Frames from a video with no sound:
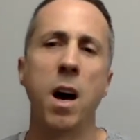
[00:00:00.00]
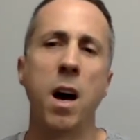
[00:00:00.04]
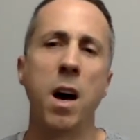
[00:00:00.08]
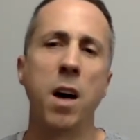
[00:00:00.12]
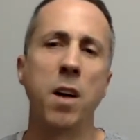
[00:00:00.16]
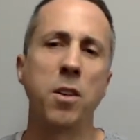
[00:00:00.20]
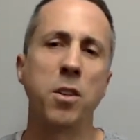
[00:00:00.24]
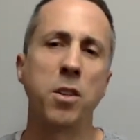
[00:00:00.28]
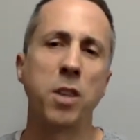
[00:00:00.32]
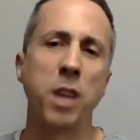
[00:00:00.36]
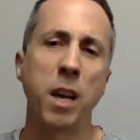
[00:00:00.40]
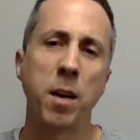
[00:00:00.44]

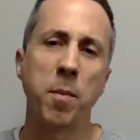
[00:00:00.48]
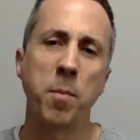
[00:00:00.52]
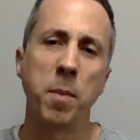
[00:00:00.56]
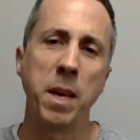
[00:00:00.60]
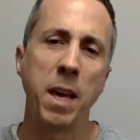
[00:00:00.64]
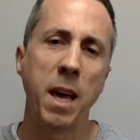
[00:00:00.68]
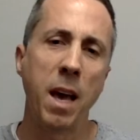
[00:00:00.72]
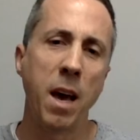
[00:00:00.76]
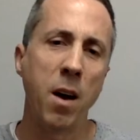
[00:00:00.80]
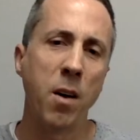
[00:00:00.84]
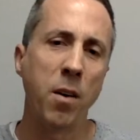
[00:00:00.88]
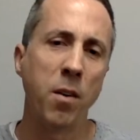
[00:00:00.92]
Check me
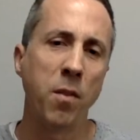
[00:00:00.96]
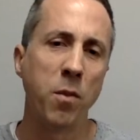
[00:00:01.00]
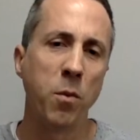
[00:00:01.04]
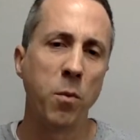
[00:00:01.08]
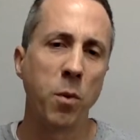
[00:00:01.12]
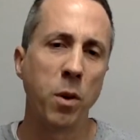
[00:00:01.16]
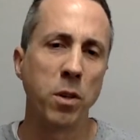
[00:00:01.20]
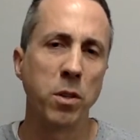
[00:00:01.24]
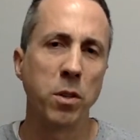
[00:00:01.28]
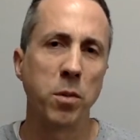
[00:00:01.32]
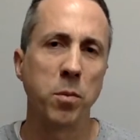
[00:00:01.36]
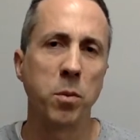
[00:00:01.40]
out if you
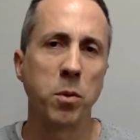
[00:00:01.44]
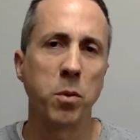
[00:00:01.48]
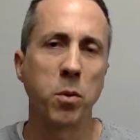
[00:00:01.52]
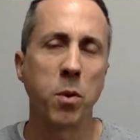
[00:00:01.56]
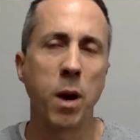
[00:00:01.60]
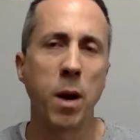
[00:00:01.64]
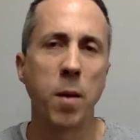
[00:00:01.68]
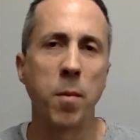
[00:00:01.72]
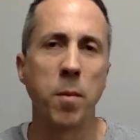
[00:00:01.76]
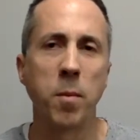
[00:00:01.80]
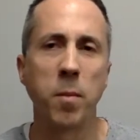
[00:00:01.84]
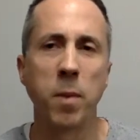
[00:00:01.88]
want to
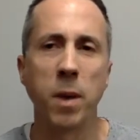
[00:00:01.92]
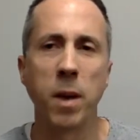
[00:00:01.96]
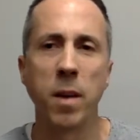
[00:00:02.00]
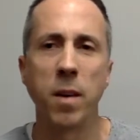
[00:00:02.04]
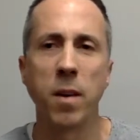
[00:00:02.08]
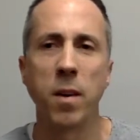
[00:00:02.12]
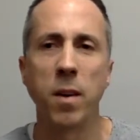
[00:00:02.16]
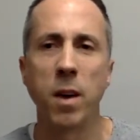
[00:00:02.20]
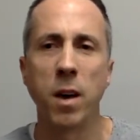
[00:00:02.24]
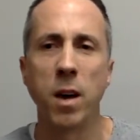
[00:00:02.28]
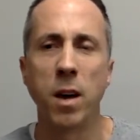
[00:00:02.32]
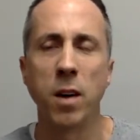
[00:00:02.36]
subscribe to my
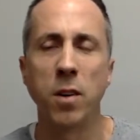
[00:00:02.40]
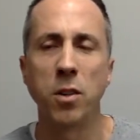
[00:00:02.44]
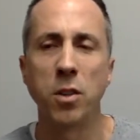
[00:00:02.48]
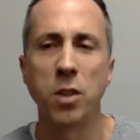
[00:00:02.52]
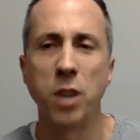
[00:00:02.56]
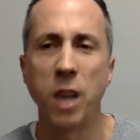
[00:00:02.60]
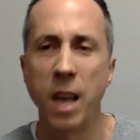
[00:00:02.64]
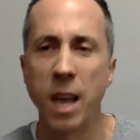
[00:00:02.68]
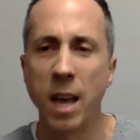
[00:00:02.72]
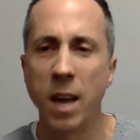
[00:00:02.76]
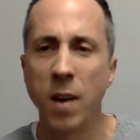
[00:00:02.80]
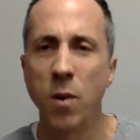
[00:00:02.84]

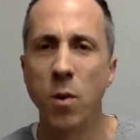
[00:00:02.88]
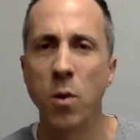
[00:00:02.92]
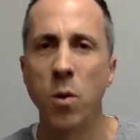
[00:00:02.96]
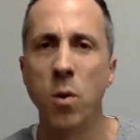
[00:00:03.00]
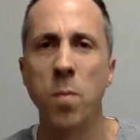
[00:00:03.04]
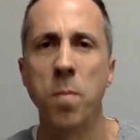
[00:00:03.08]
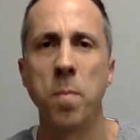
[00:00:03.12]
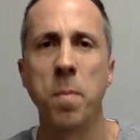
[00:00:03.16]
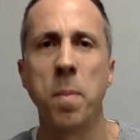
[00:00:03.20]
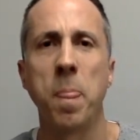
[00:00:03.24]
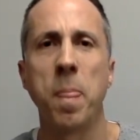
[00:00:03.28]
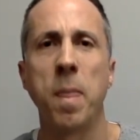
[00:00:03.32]

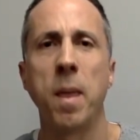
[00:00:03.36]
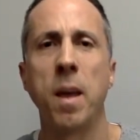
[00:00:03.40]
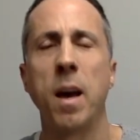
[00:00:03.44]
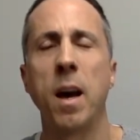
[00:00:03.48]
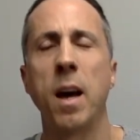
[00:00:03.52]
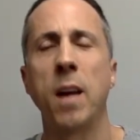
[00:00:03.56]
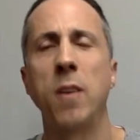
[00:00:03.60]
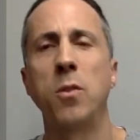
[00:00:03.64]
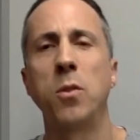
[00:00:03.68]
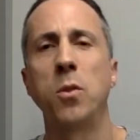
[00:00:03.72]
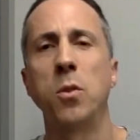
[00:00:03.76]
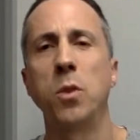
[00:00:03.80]
channel. I
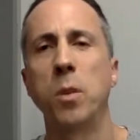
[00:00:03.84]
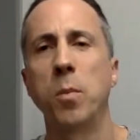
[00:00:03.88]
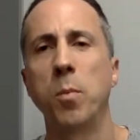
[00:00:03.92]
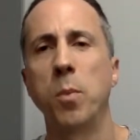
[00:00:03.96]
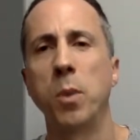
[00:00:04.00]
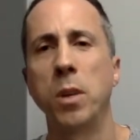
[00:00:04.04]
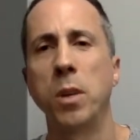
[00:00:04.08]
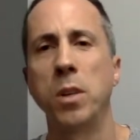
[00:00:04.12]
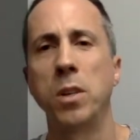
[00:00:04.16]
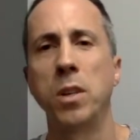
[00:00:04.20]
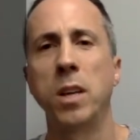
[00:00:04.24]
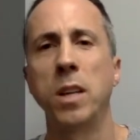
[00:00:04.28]
truly
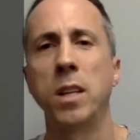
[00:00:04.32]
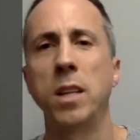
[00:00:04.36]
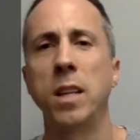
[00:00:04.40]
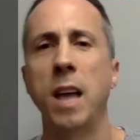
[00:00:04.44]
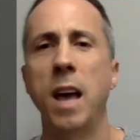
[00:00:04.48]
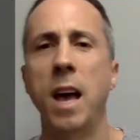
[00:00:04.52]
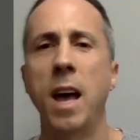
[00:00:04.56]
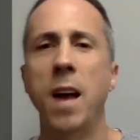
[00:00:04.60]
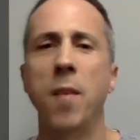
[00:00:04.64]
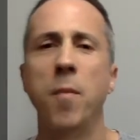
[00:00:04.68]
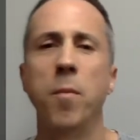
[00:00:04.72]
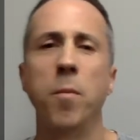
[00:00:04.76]
appreciate
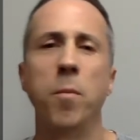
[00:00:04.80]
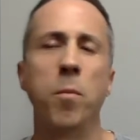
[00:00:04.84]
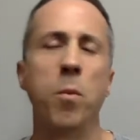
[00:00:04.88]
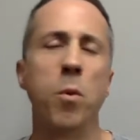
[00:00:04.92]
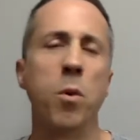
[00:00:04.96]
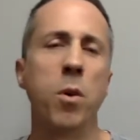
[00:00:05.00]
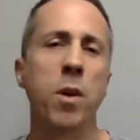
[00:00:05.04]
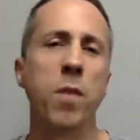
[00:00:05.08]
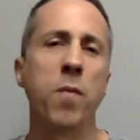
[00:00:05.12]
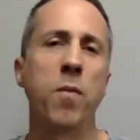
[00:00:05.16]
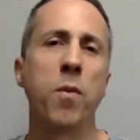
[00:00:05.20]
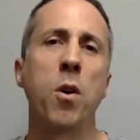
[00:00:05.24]
that. More
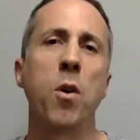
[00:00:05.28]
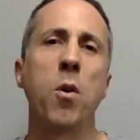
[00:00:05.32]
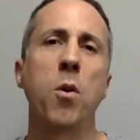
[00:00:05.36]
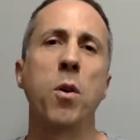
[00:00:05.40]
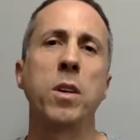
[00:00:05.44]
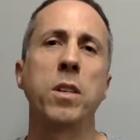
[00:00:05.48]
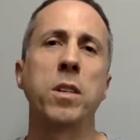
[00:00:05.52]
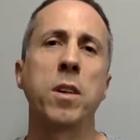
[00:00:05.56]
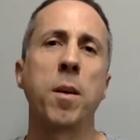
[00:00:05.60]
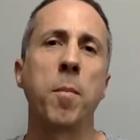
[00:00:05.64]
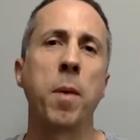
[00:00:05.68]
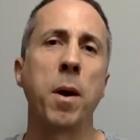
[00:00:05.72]
info
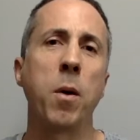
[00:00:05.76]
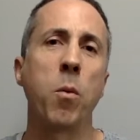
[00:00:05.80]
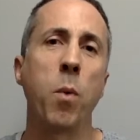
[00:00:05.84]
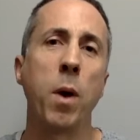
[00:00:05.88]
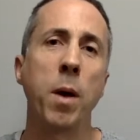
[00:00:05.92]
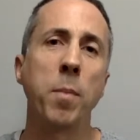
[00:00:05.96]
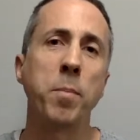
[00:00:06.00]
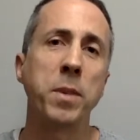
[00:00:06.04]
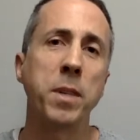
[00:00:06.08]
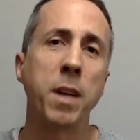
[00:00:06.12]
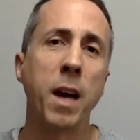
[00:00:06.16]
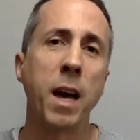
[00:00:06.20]
is on my
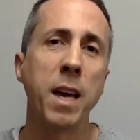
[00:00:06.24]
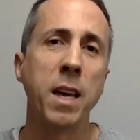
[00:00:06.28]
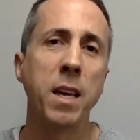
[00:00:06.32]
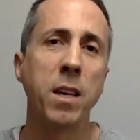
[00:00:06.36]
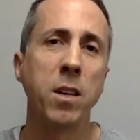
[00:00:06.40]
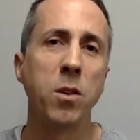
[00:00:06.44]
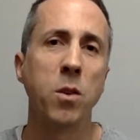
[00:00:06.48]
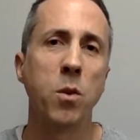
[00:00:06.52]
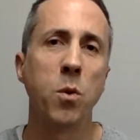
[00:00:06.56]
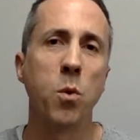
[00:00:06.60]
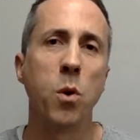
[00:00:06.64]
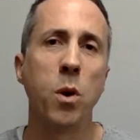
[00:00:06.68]
website,
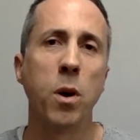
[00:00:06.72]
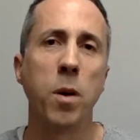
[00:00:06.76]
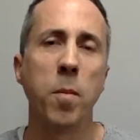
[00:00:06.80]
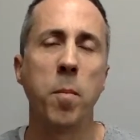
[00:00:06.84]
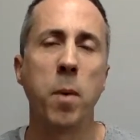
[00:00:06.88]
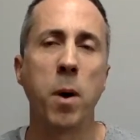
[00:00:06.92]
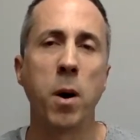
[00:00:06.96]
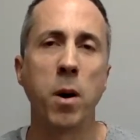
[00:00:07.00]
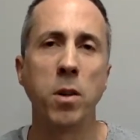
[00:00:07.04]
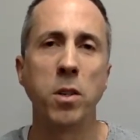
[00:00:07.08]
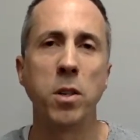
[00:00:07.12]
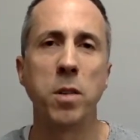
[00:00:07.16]

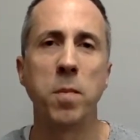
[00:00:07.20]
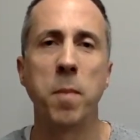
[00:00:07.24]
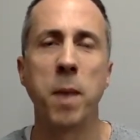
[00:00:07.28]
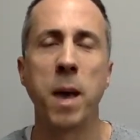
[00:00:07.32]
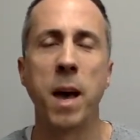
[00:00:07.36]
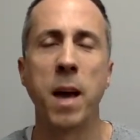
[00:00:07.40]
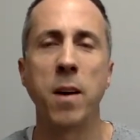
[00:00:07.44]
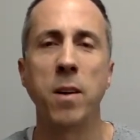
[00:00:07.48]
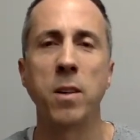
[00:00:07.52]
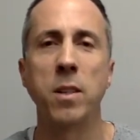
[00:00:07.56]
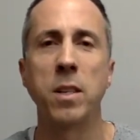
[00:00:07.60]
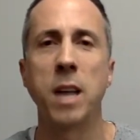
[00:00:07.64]

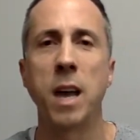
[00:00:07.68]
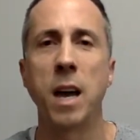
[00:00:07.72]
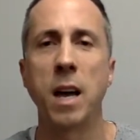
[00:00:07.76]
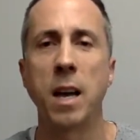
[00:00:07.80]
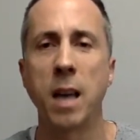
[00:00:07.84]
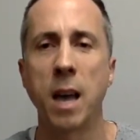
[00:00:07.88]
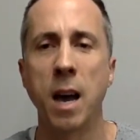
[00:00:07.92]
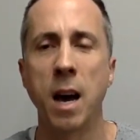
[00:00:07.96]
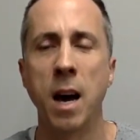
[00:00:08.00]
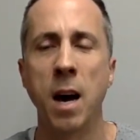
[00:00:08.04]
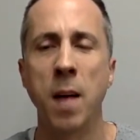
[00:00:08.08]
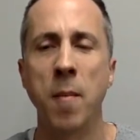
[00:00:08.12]

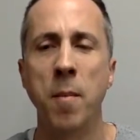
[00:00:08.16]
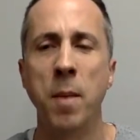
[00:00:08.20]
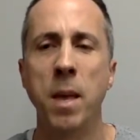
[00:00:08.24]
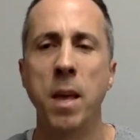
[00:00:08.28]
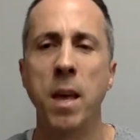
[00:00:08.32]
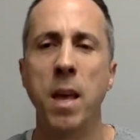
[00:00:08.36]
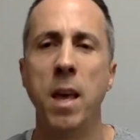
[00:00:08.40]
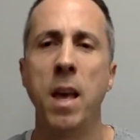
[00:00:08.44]
yourmarginmatters.com.